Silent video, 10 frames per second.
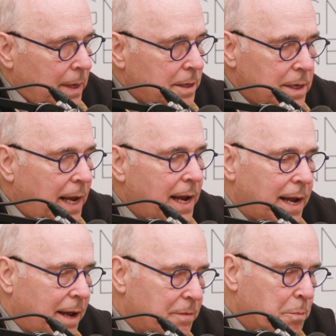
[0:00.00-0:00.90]
Today,
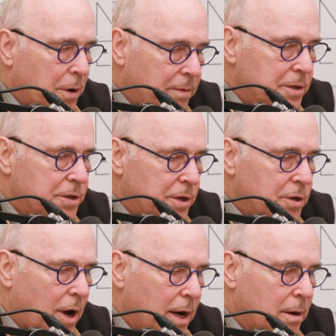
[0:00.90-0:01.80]
I have the privilege to
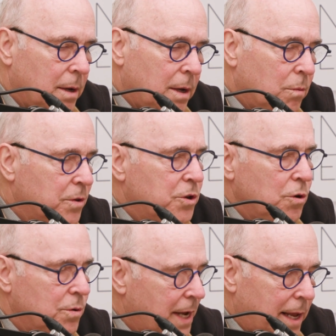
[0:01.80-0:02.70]
talk with
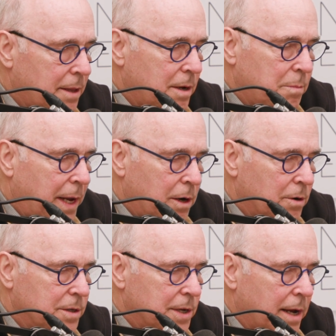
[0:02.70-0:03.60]
two talented maker
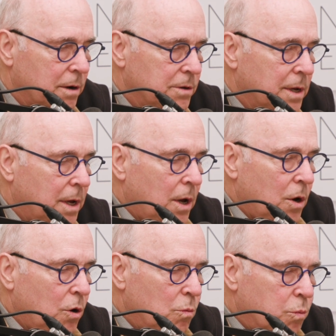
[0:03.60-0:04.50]
designers
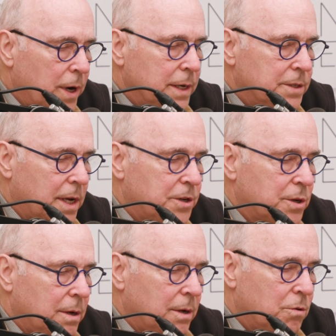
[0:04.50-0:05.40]
who bring
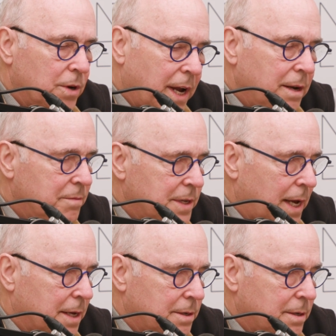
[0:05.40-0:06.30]
such creative
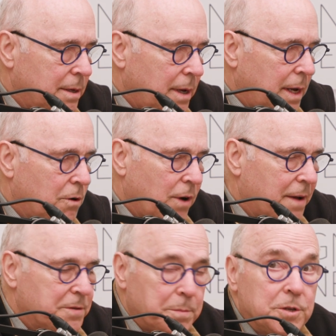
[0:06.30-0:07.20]
zest and
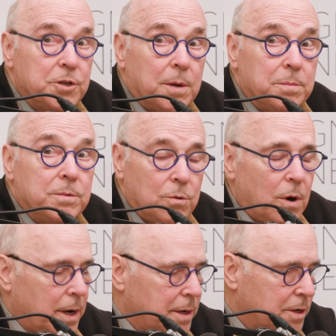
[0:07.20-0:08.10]
craftsmanship to
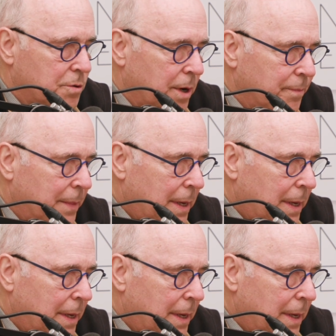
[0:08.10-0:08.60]
our industry.